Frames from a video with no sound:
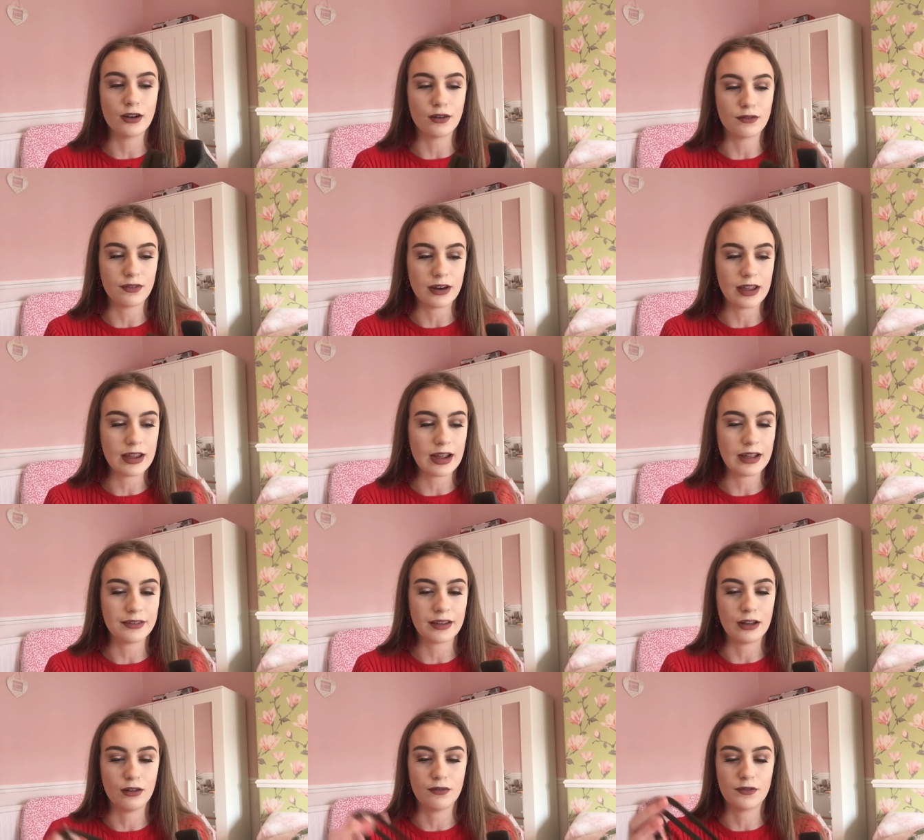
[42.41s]
lovely and
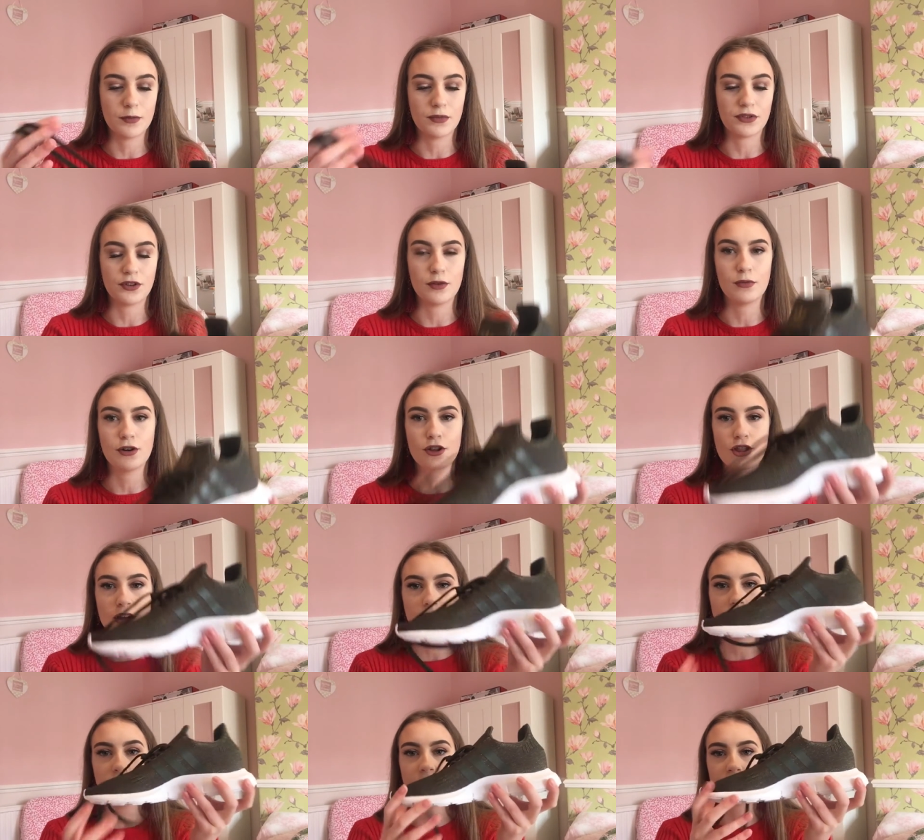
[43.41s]
I love them so much
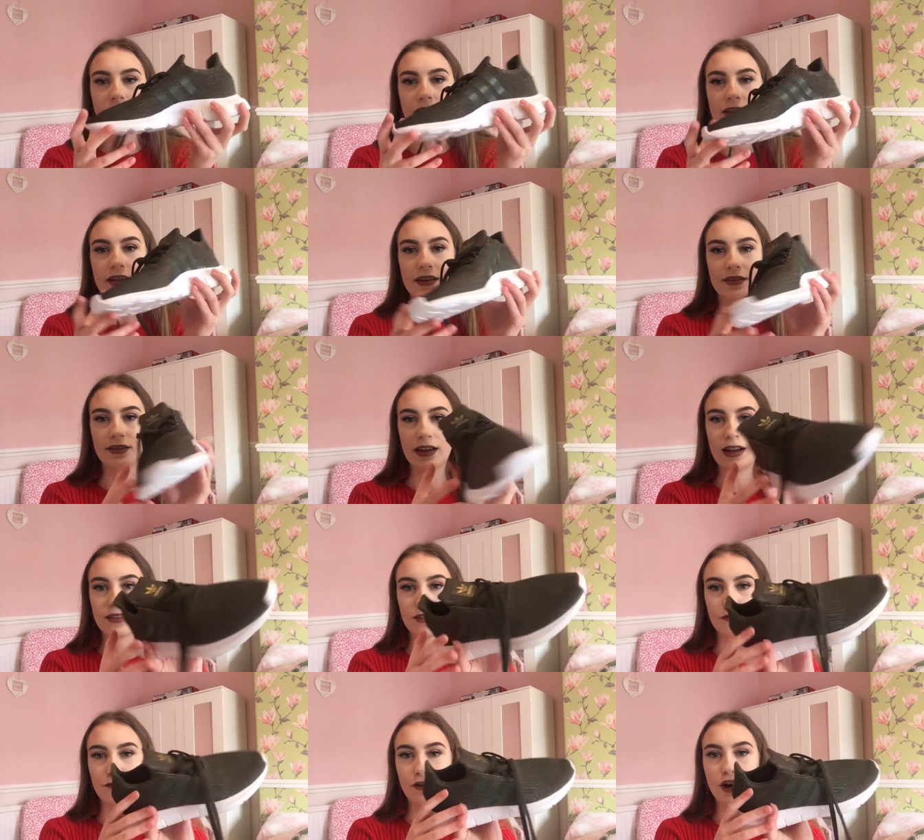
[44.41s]
and these are in a size
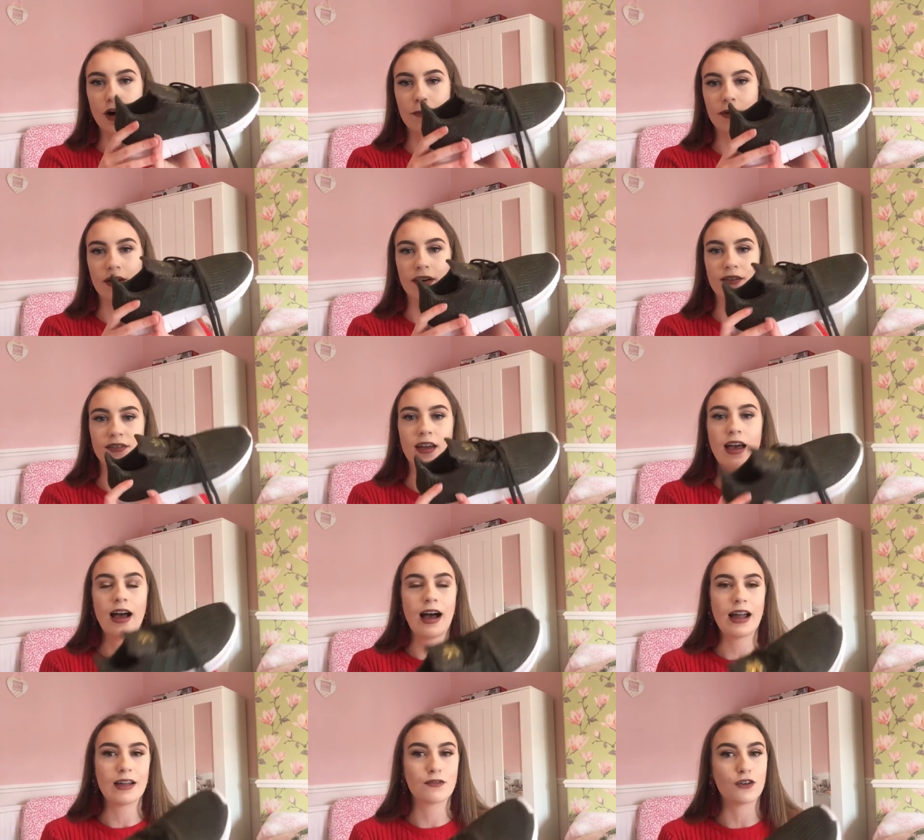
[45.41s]
4 because
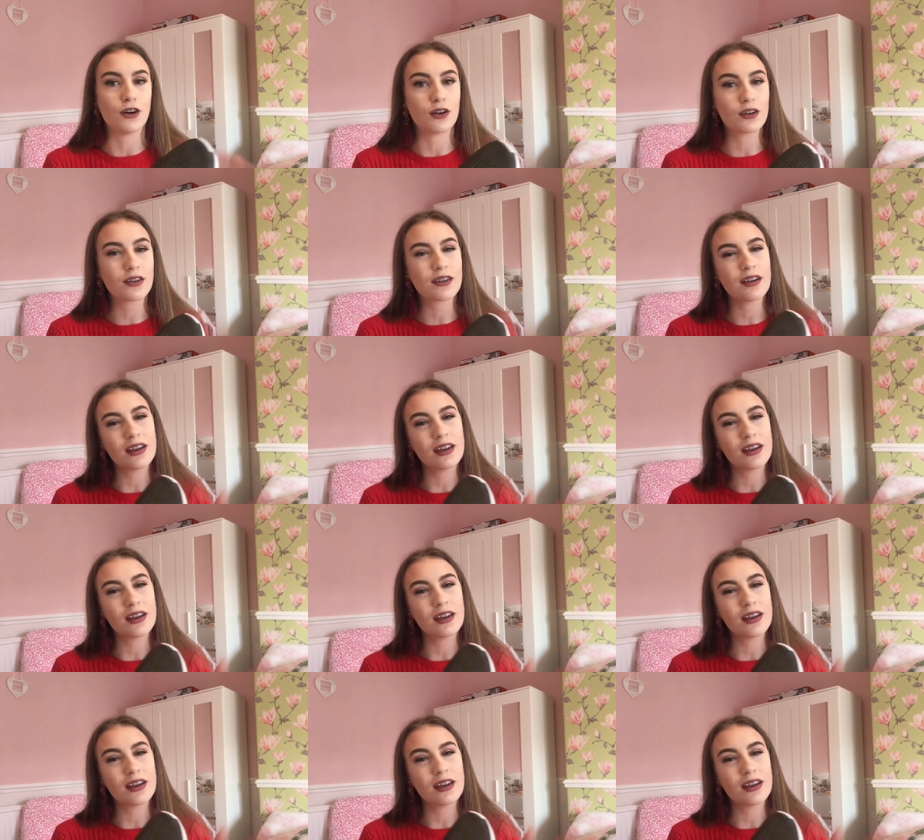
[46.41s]
I have got